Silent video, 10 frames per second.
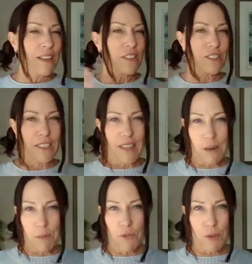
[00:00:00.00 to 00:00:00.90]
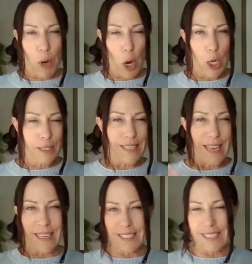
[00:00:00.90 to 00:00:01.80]
There's a lot of moving parts
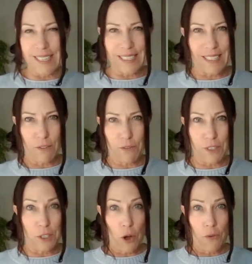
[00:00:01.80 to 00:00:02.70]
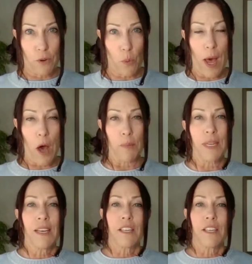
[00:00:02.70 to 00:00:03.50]
and it's easy to feel overwhelmed.